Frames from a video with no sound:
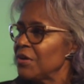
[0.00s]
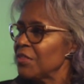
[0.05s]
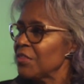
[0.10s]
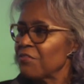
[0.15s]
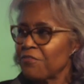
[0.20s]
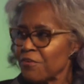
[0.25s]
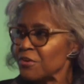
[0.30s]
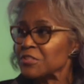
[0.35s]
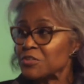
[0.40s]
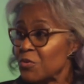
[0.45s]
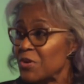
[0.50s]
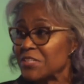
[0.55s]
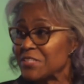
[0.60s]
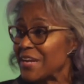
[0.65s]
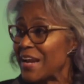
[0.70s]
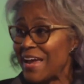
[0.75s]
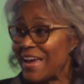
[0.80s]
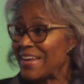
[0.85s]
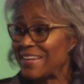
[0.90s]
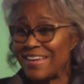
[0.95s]
the first
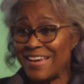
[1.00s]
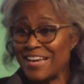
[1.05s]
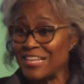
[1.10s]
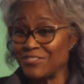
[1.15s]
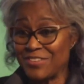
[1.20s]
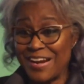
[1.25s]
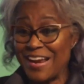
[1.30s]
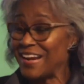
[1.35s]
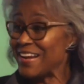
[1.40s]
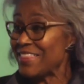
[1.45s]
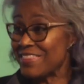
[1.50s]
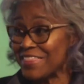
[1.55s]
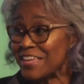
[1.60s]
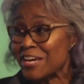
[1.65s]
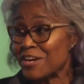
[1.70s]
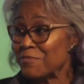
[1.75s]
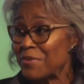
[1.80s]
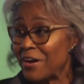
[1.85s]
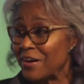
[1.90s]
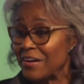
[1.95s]
question I had to answer, and I didn't
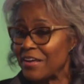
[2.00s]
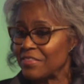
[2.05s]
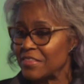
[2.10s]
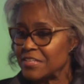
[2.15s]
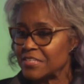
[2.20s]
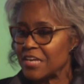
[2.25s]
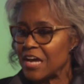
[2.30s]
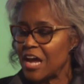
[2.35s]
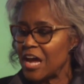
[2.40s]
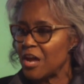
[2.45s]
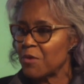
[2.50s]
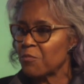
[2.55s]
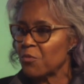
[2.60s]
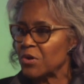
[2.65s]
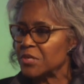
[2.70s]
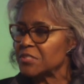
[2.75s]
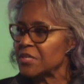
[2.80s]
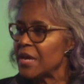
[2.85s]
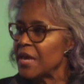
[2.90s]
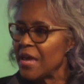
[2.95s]
think about it at the time,
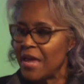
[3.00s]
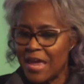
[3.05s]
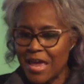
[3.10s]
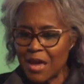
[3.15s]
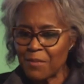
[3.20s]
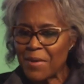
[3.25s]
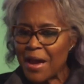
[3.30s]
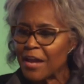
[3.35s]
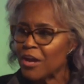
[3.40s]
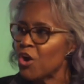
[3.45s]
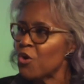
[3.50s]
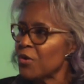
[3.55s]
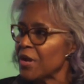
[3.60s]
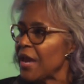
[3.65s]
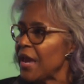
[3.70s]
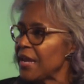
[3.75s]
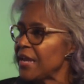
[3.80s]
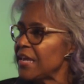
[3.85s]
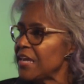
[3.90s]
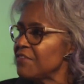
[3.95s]
was, am I
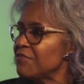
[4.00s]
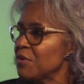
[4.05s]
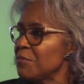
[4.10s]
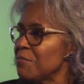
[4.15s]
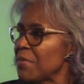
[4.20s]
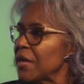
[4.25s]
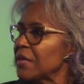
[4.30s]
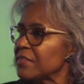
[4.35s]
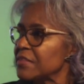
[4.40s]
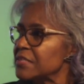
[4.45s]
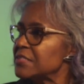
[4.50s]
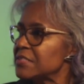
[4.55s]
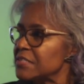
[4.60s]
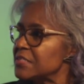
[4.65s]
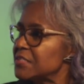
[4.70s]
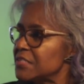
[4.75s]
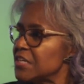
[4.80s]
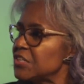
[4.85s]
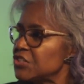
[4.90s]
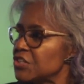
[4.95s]
okay to even make this
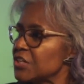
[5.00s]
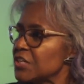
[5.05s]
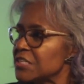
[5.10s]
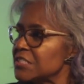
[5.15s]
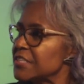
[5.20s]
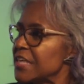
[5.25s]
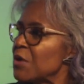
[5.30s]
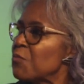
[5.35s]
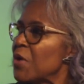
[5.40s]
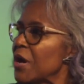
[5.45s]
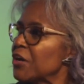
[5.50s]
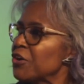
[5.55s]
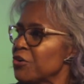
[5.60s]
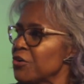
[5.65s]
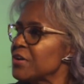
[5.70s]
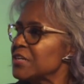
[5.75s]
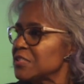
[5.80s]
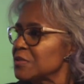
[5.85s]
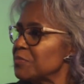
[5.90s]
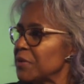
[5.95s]
decision? Because they want
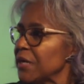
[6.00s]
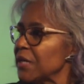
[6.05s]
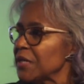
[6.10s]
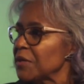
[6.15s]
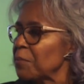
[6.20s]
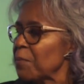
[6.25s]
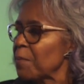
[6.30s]
earnest money.